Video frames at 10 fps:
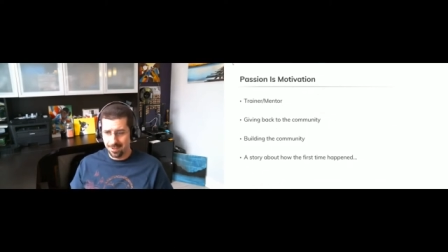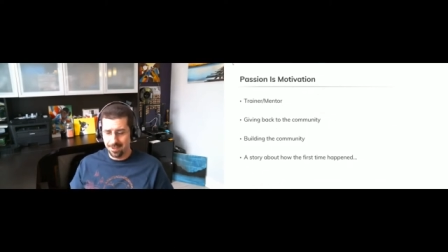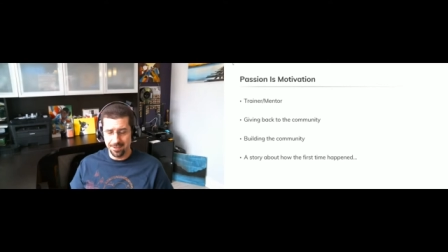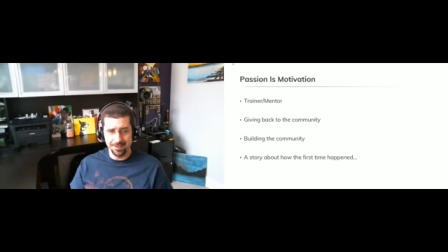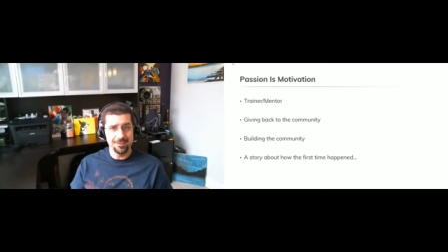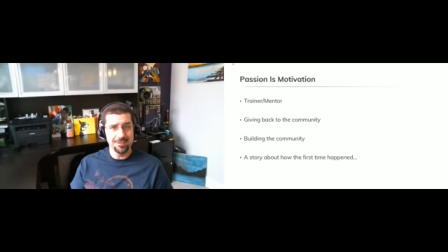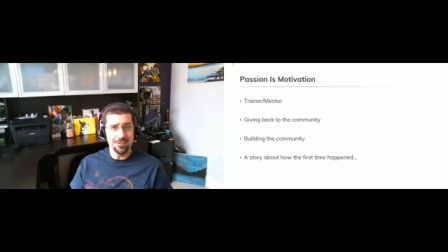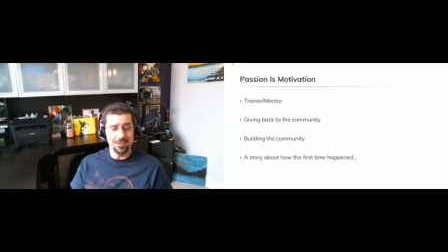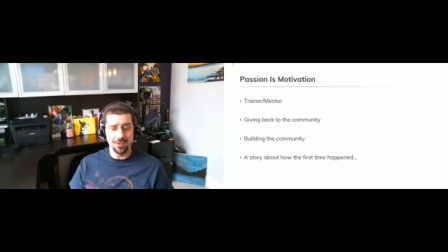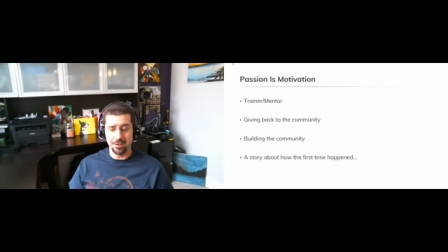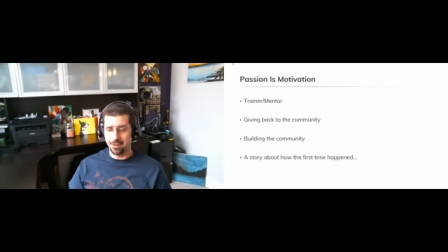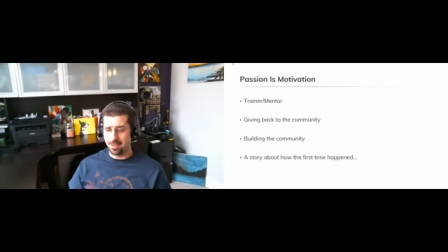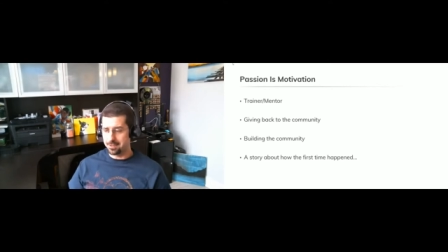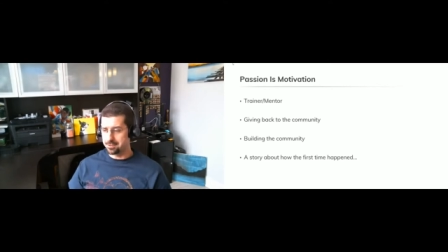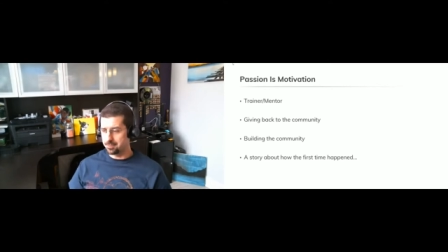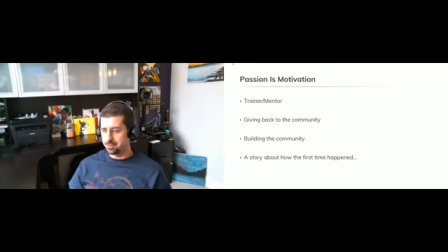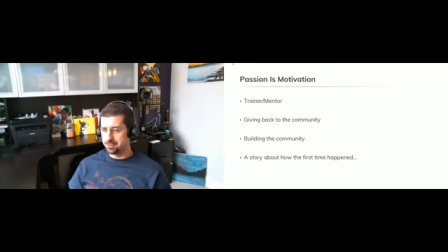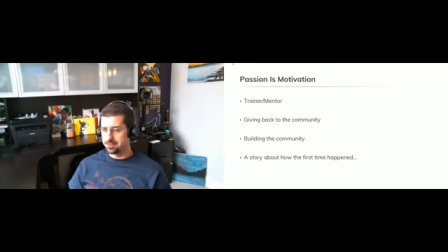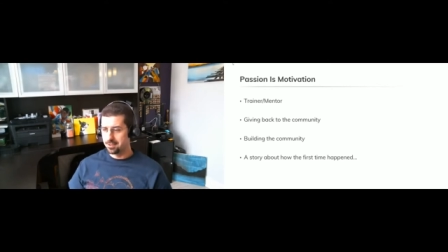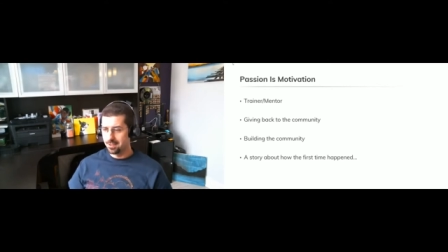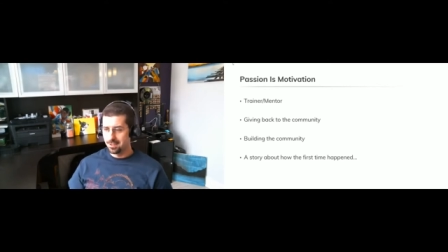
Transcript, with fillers: uh, teaching a class it was